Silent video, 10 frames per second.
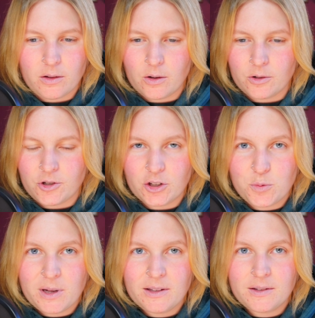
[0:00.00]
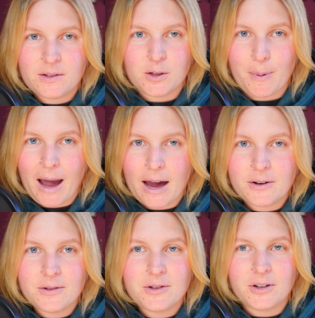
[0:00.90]
Your judgments, your
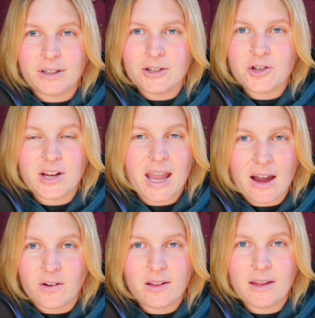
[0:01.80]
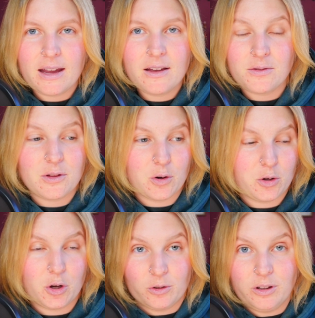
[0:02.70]
patterns, your conditioning, everything,
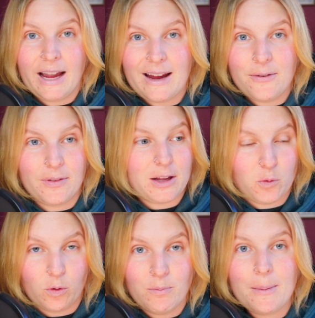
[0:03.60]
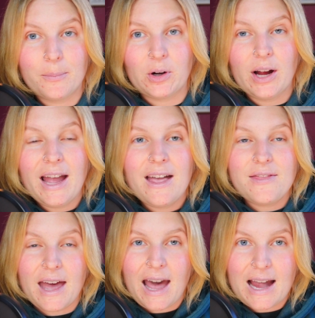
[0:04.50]
your life that you remember
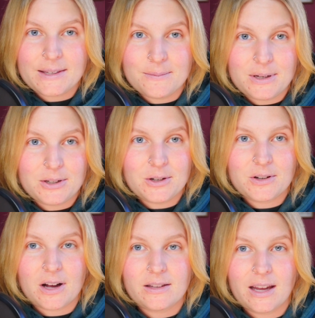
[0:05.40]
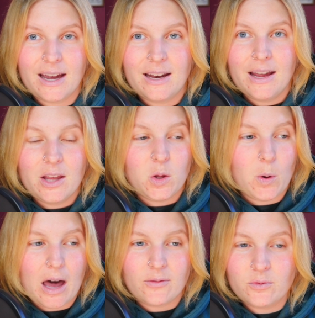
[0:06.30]
that hasn't been turned on yet.
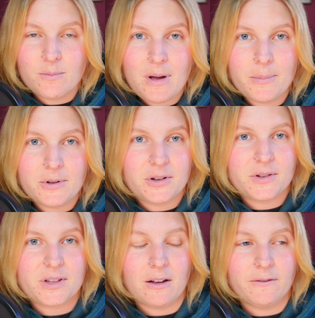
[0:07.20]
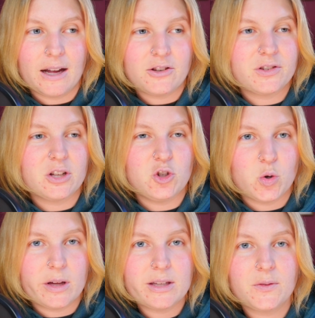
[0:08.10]
You haven't remembered yourself yet. Just
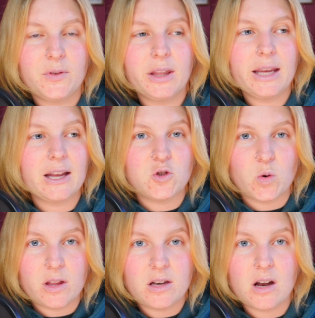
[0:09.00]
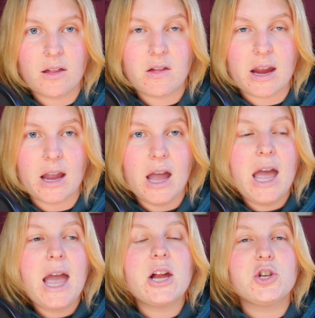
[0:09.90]
enjoy this feeling, enjoy the nothing,
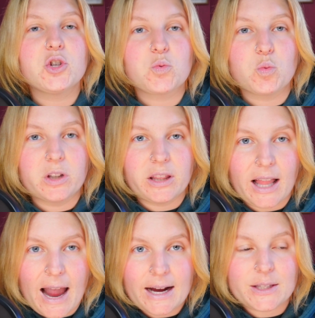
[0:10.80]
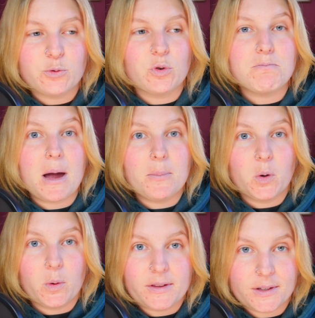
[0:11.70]
and just relax and
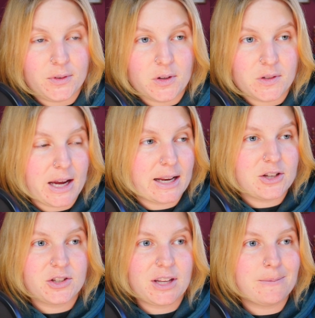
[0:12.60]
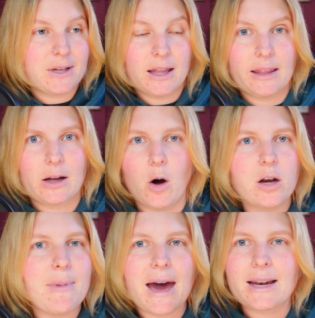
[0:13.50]
remember what this feels like. And I just kept telling, like
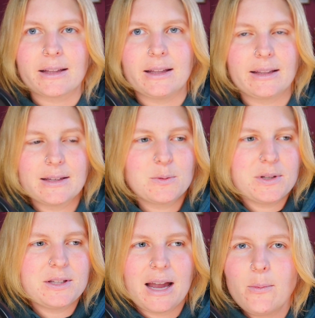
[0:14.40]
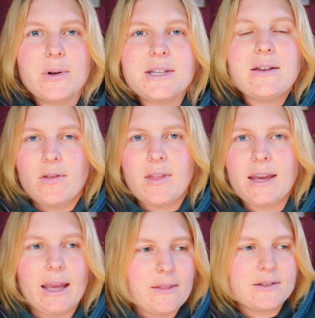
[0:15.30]
automatically, like I wasn't even
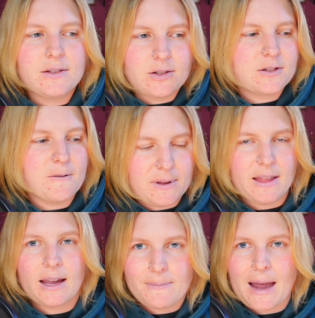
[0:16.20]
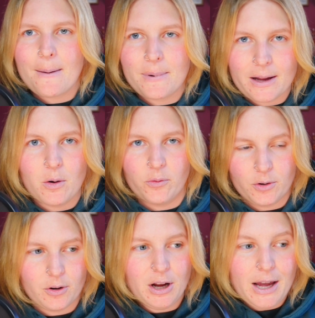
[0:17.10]
thinking it. This is just something that kept happening
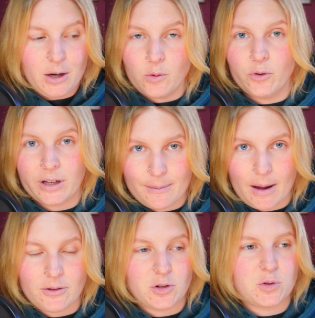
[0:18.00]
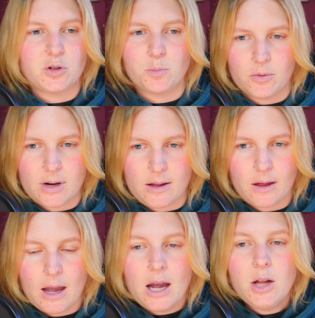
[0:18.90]
over and over again. I just breathe,
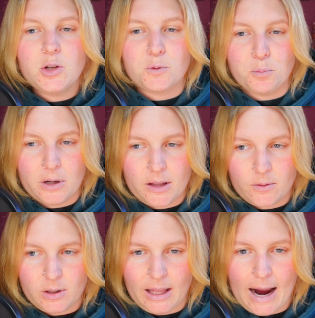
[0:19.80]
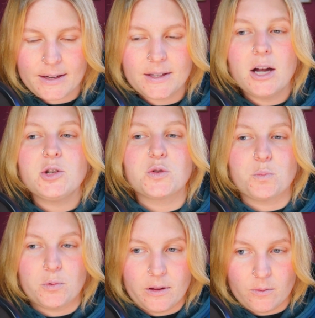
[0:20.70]
just breathe and relax,
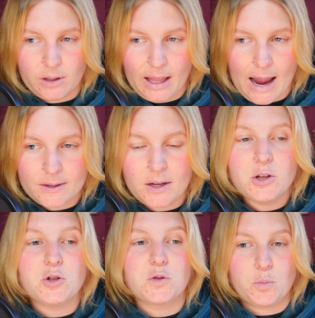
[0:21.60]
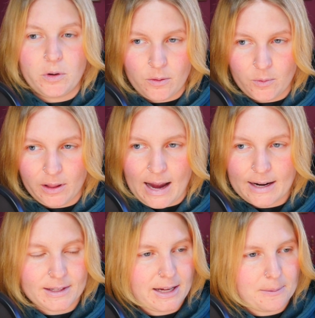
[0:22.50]
just breathe and relax, just breathe and
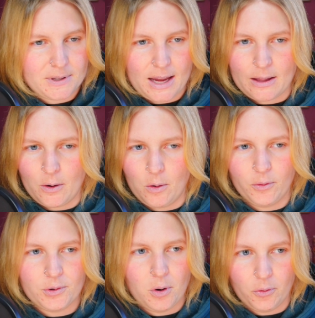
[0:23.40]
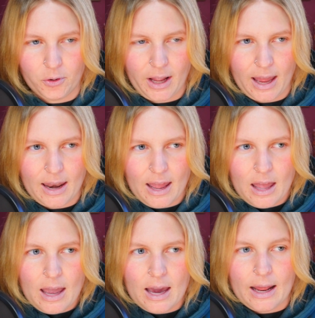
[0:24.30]
relax. And I kept saying that over and over again.
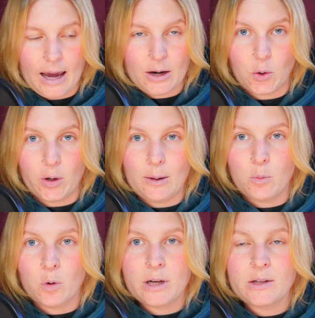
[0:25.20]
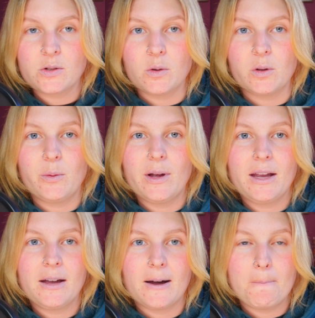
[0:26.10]
And I had a great morning, slowly
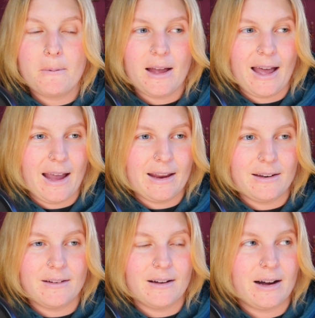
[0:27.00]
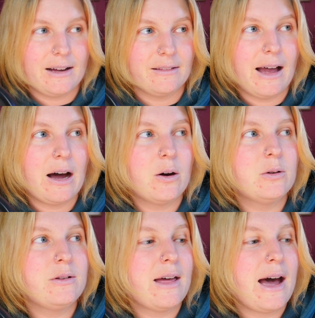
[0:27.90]
waking up. And I
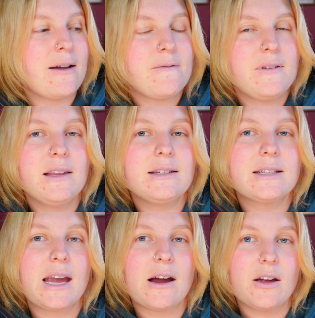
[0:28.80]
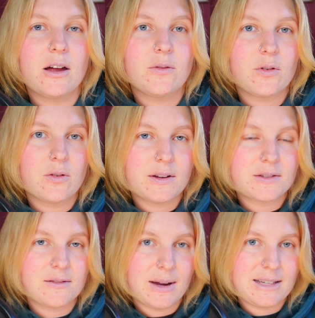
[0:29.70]
allowed that feeling to carry on for the
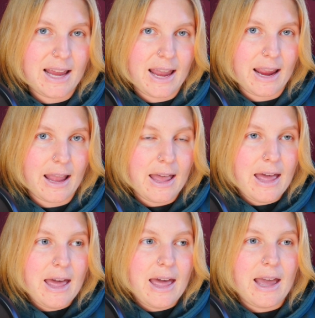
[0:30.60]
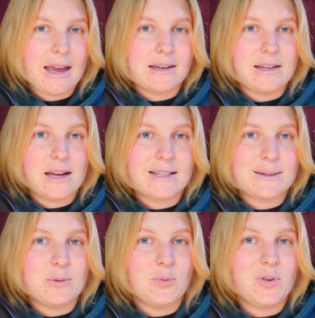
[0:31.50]
rest of my day. And
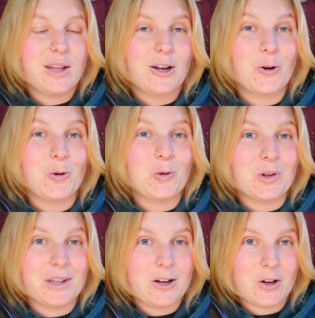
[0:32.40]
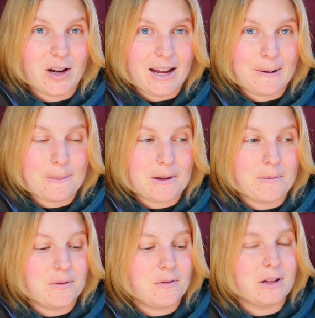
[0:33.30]
it's been feeling really great.
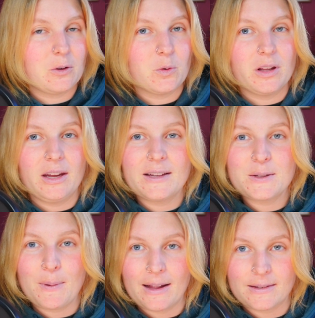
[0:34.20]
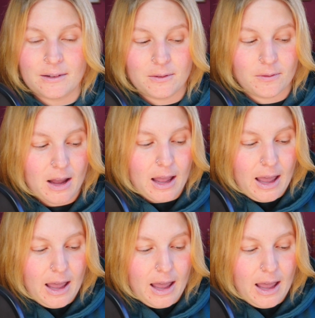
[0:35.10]
I've been feeling really expansive.